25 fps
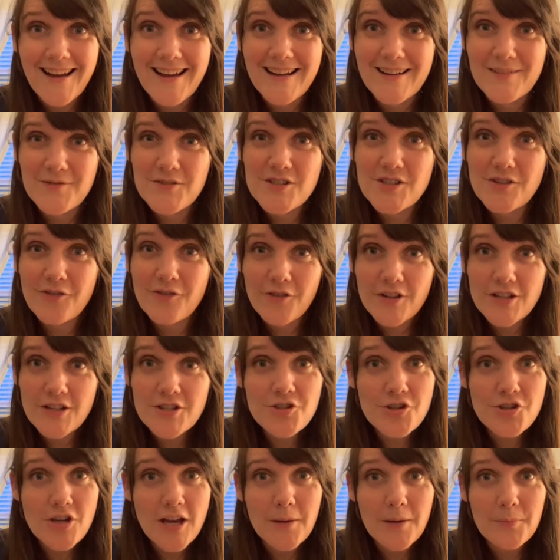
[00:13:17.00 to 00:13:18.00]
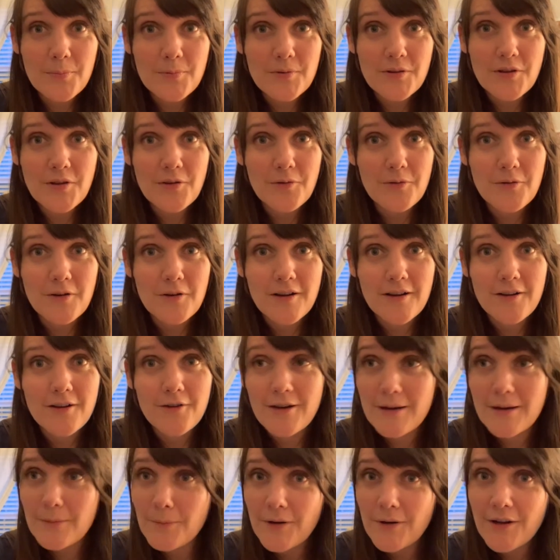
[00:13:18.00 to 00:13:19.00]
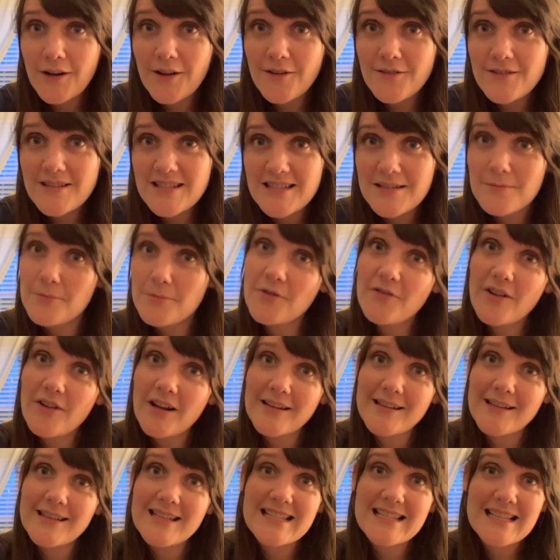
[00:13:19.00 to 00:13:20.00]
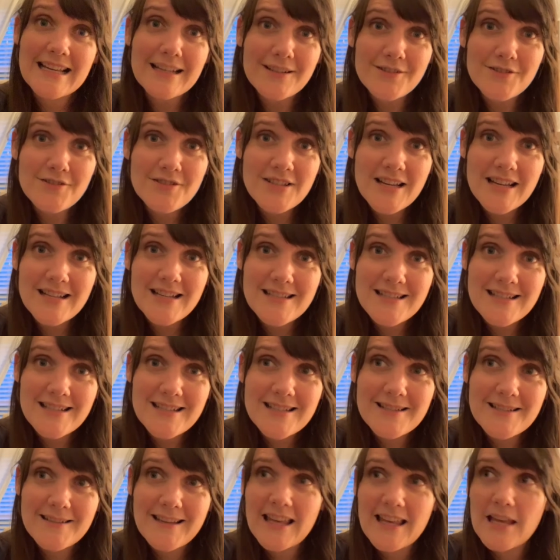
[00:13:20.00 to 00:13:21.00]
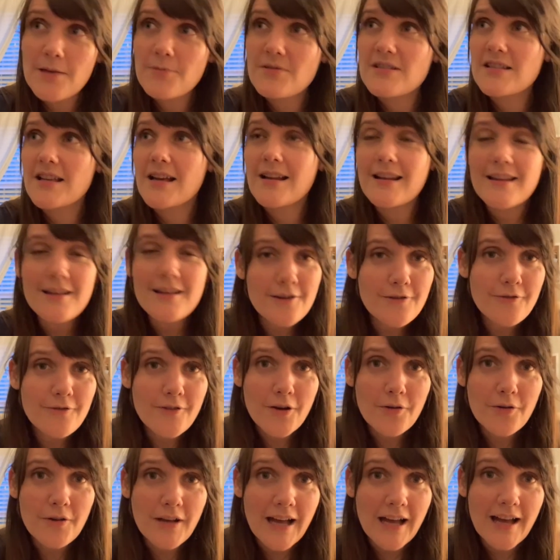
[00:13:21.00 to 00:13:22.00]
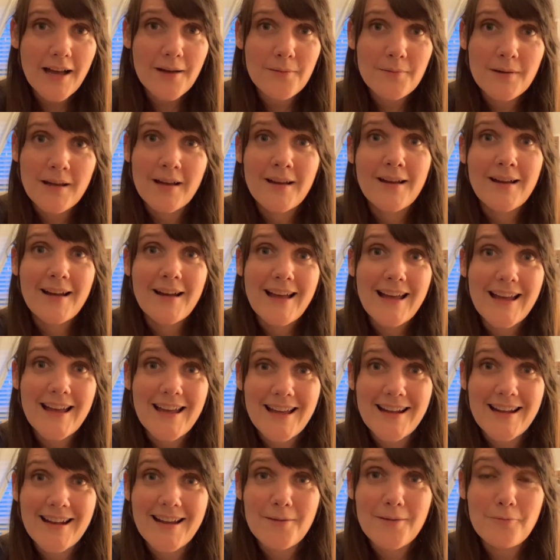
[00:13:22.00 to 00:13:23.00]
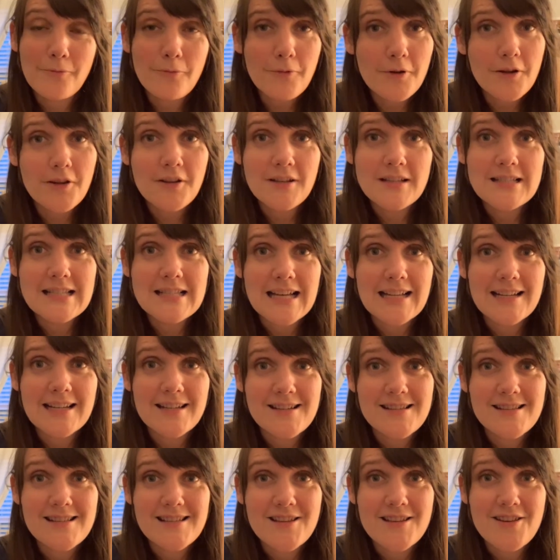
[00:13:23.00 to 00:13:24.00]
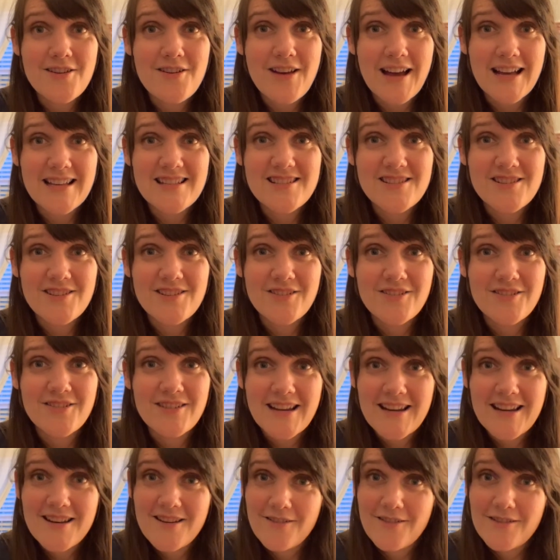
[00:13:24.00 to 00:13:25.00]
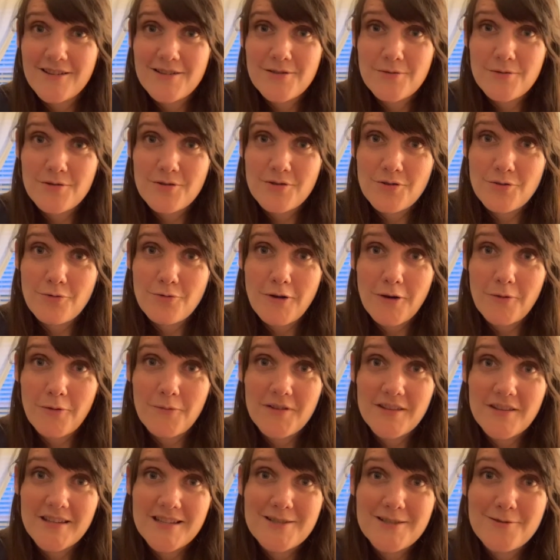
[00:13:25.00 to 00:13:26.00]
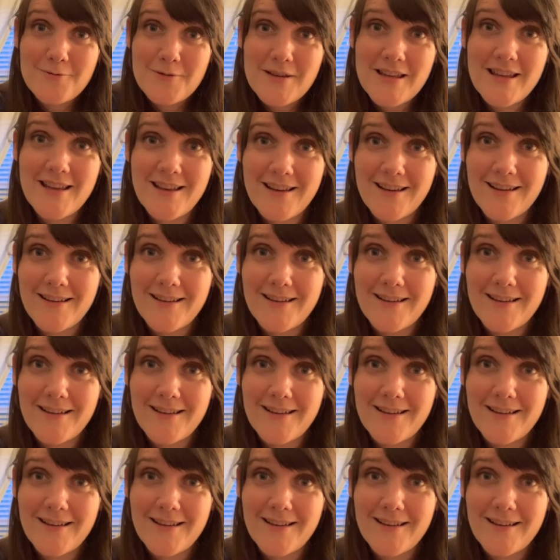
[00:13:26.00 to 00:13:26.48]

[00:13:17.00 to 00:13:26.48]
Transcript: So finish up your grammar notes and move on to these exercises. Keep studying your vocab. And I'm real excited to see you guys soon. I know this was a short one this week.